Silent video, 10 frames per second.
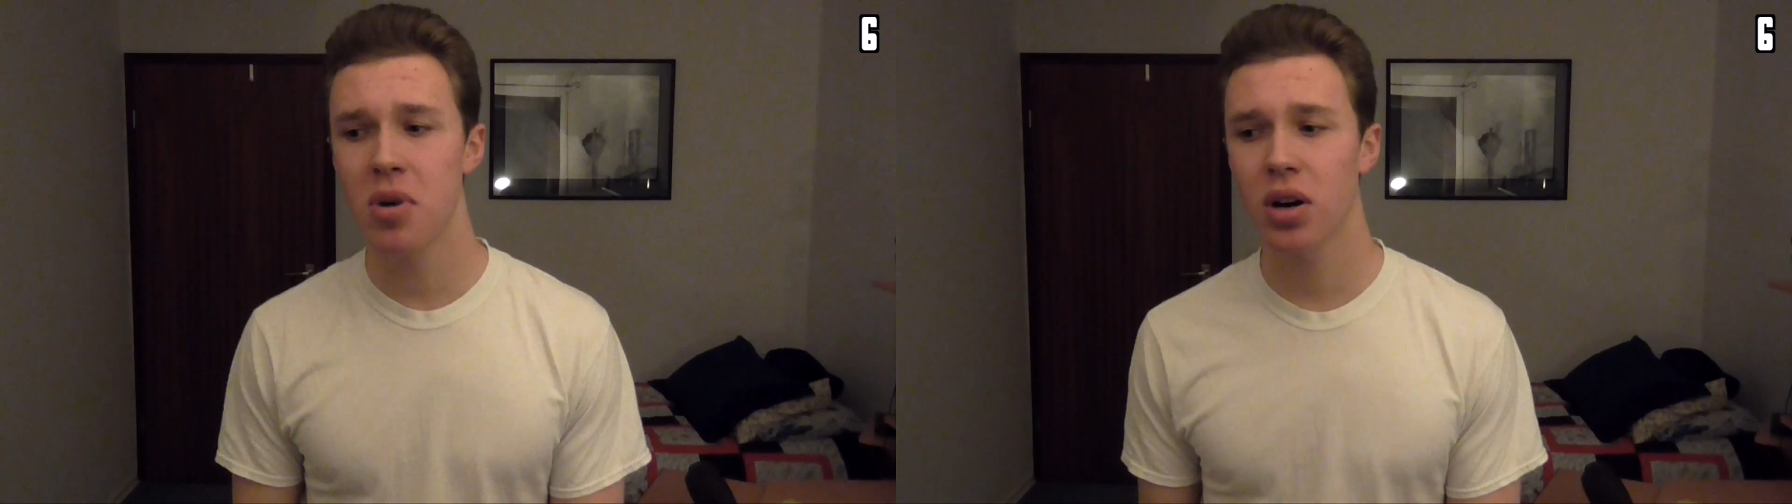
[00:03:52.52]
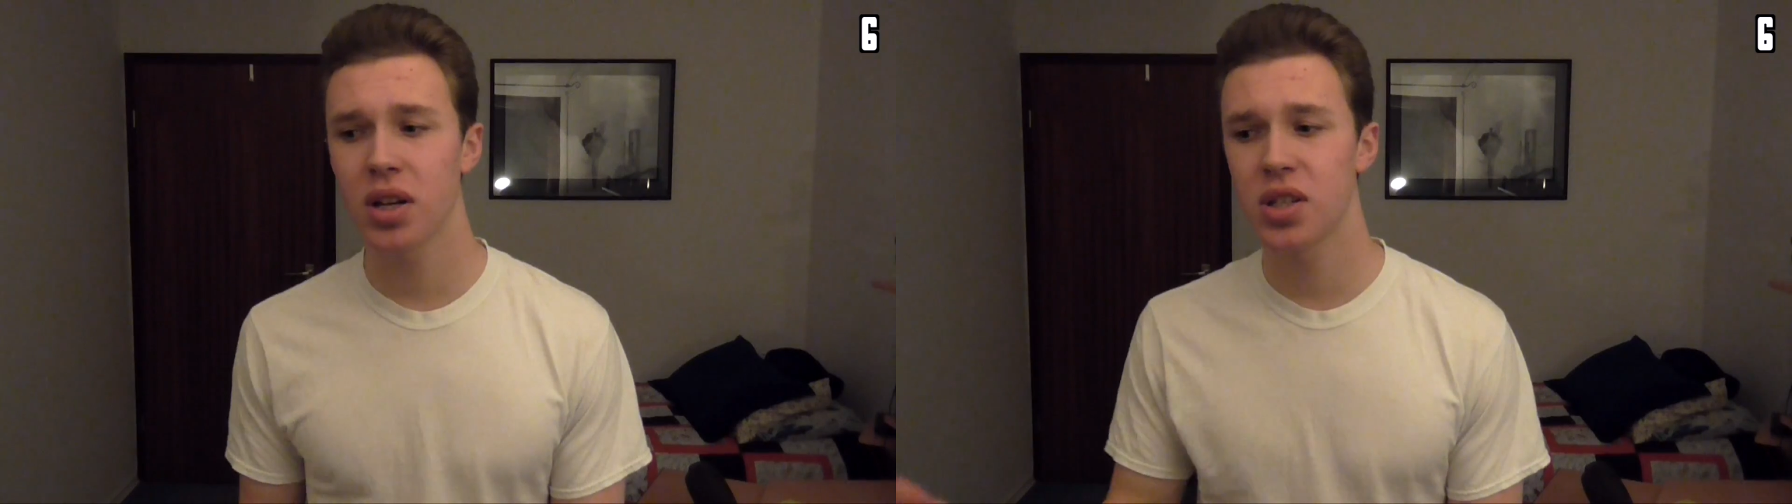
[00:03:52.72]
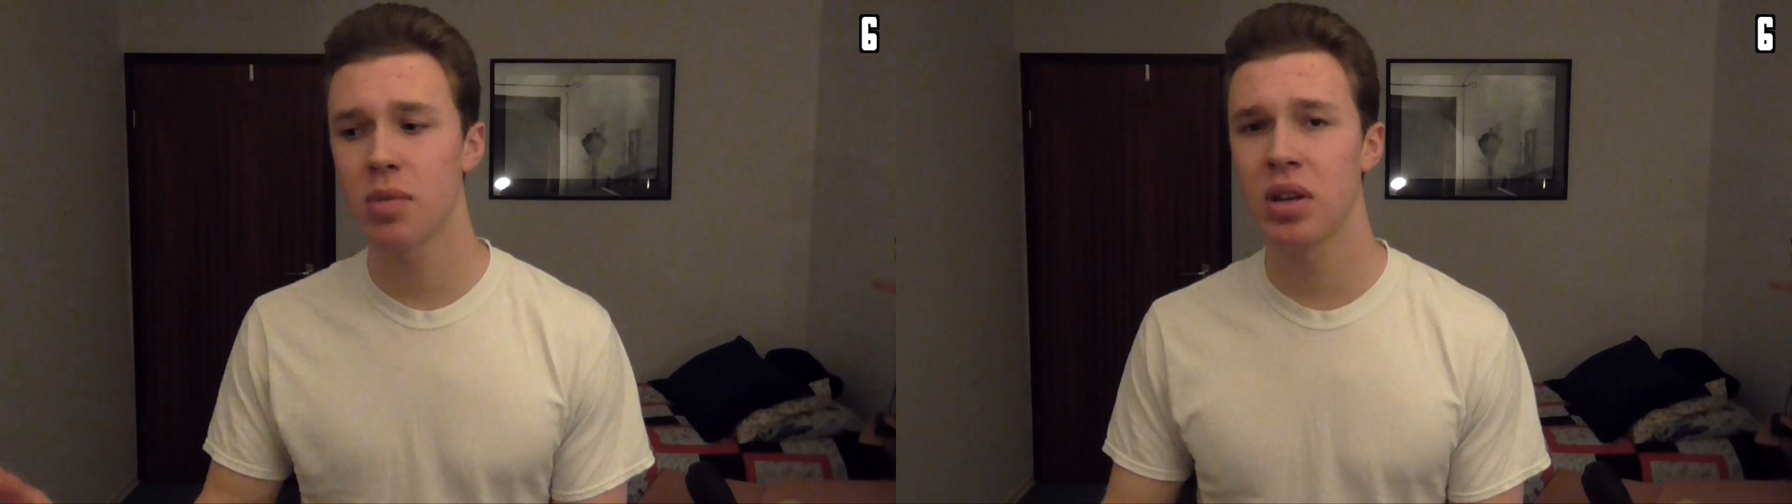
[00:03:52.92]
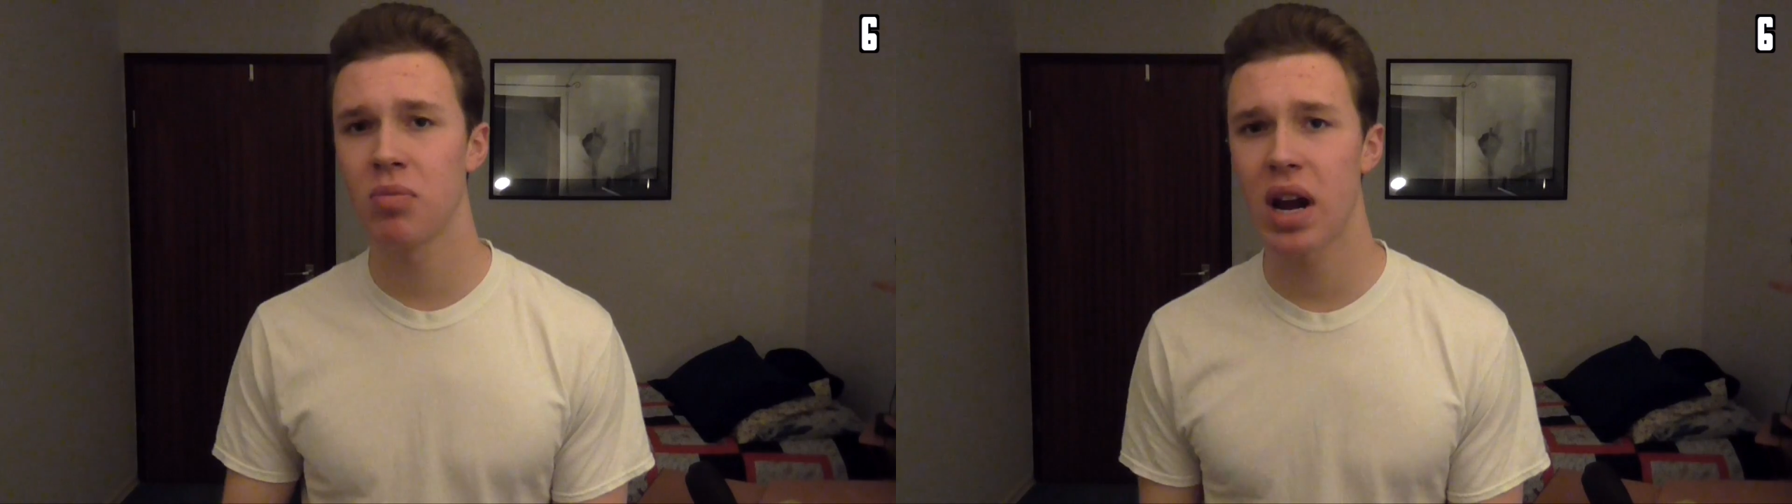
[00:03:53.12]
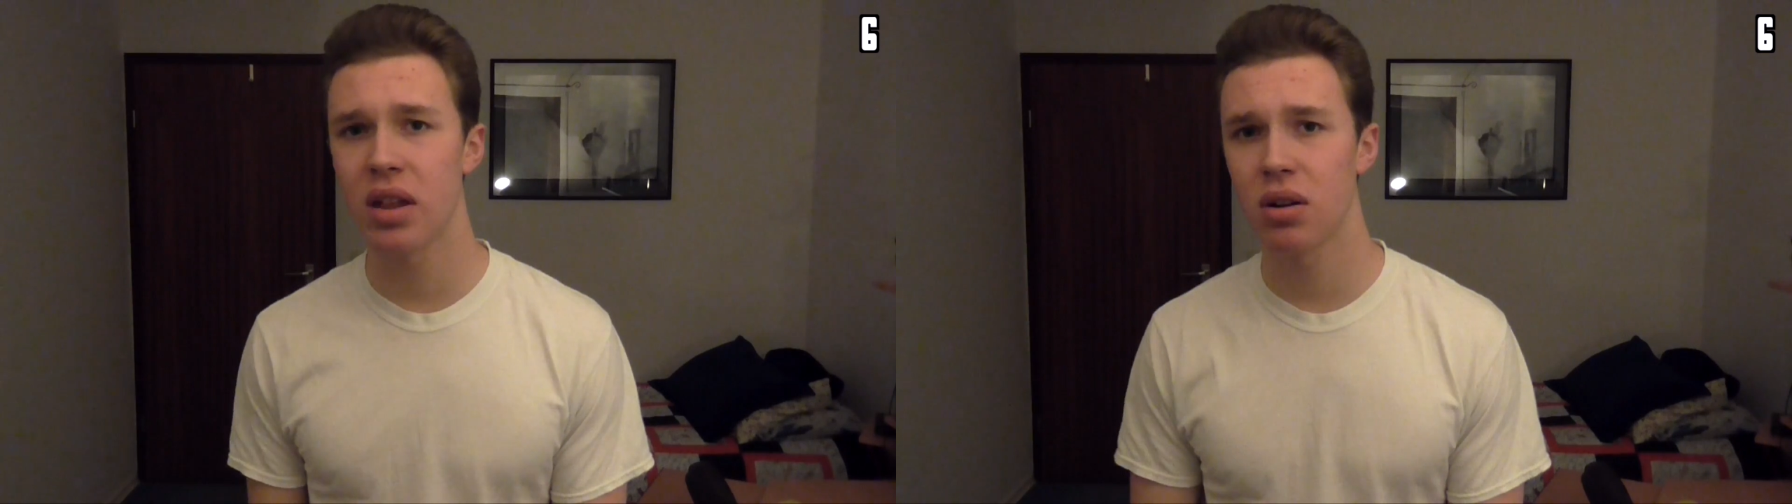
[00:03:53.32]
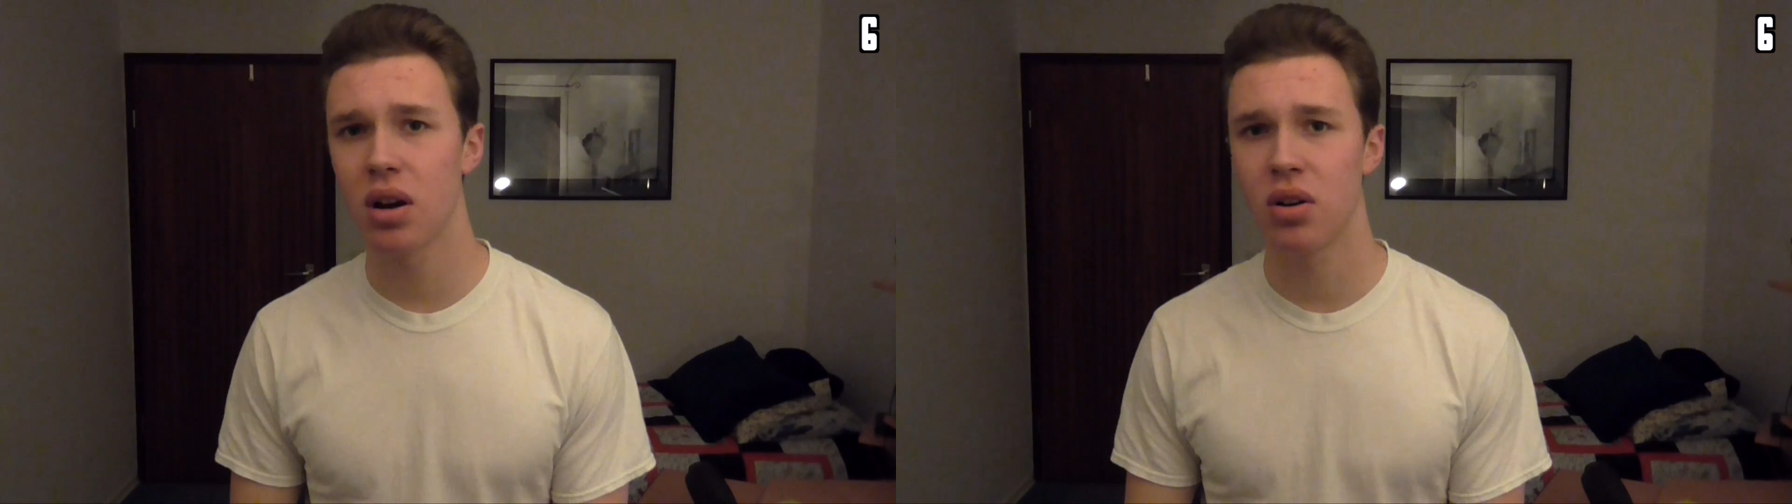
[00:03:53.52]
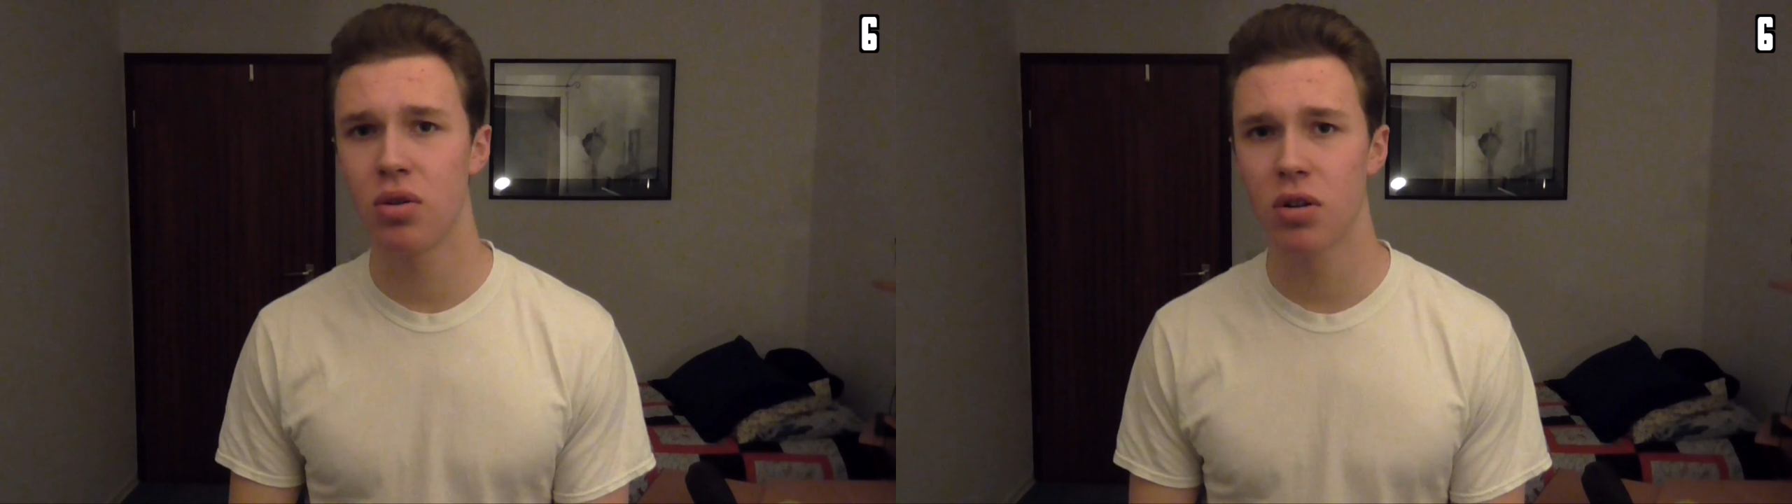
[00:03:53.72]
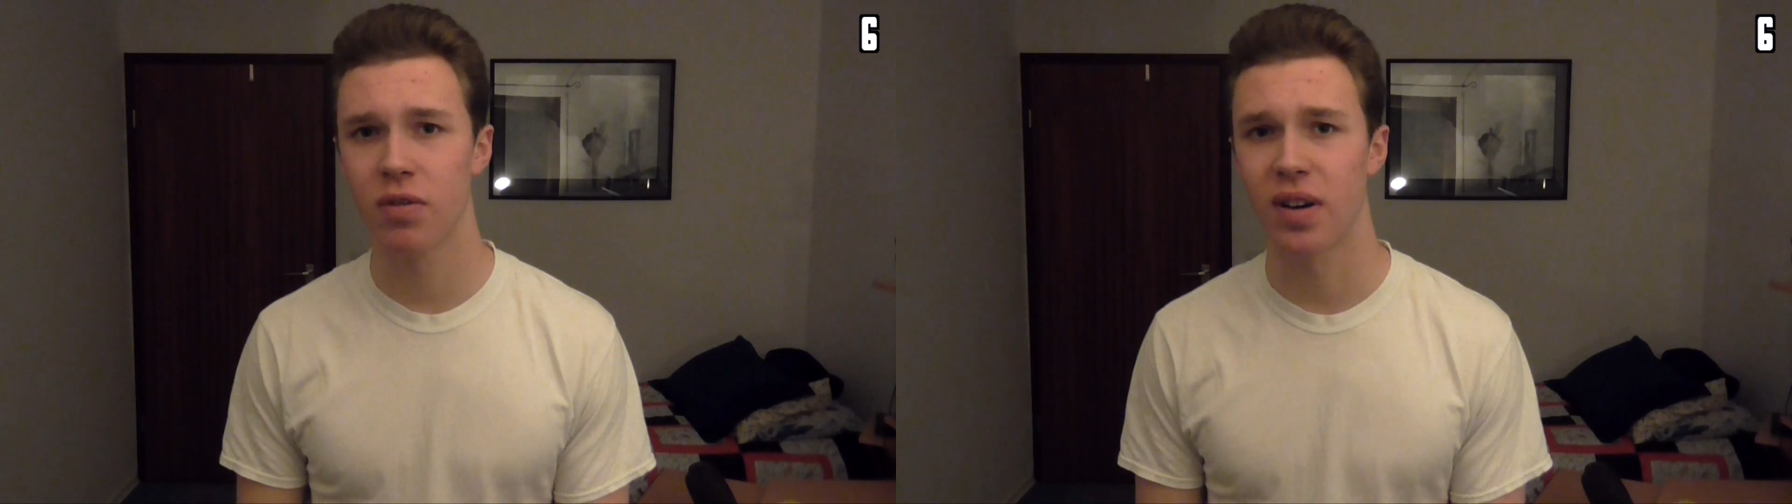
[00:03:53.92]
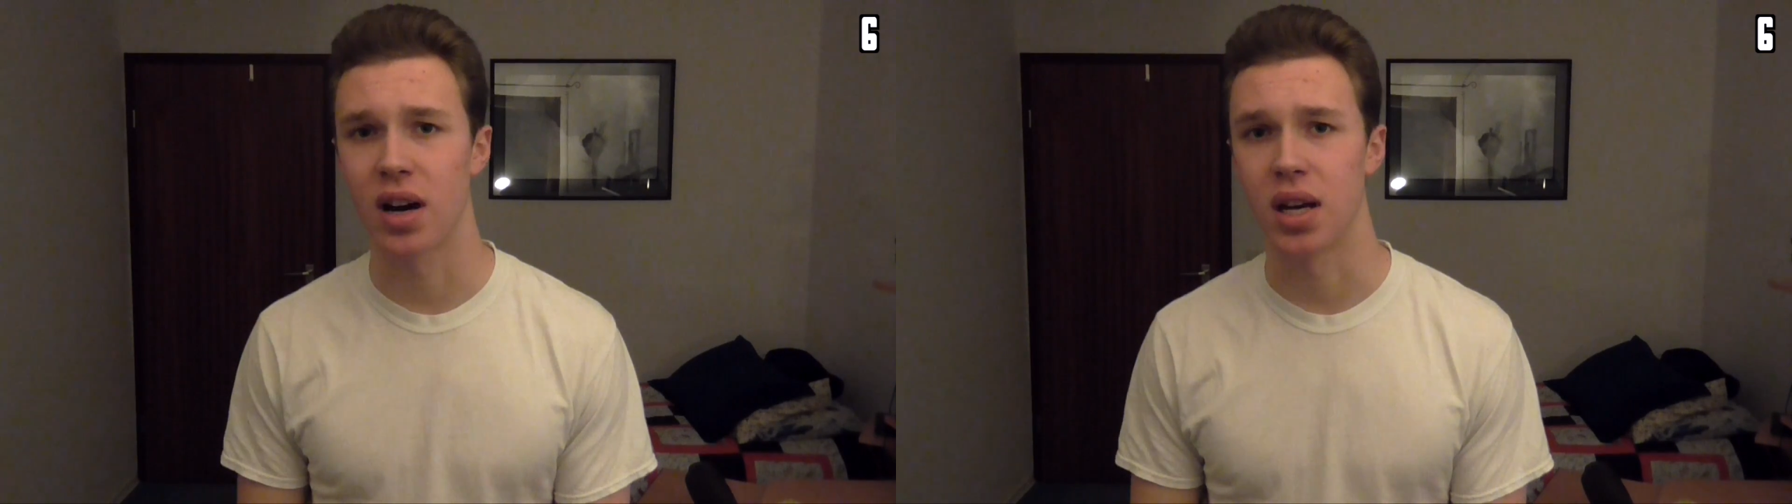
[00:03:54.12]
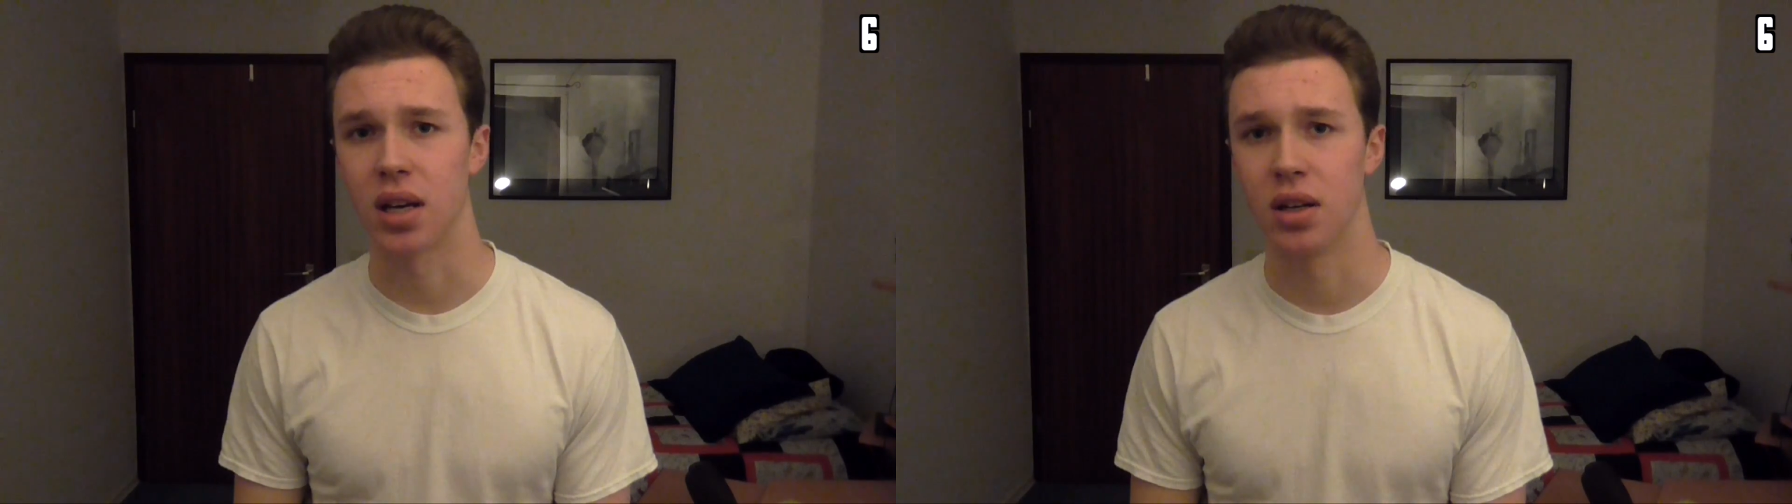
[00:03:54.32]
to market something rather
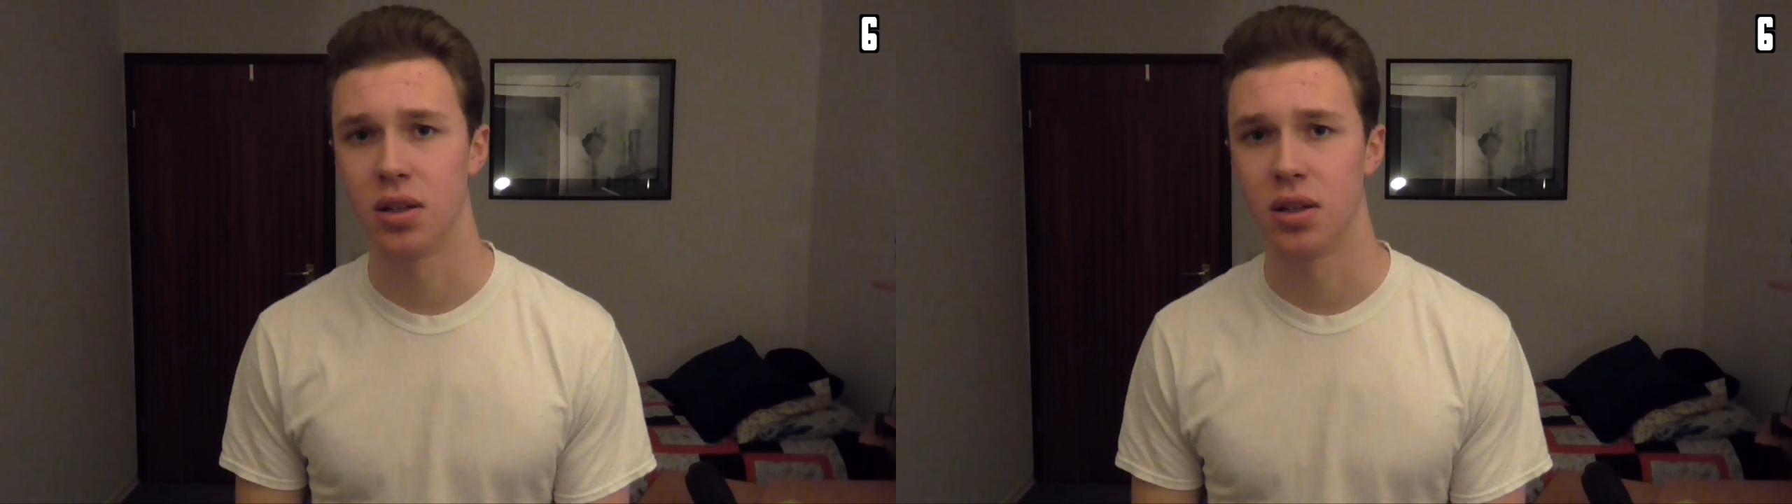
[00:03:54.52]
unhorrifying.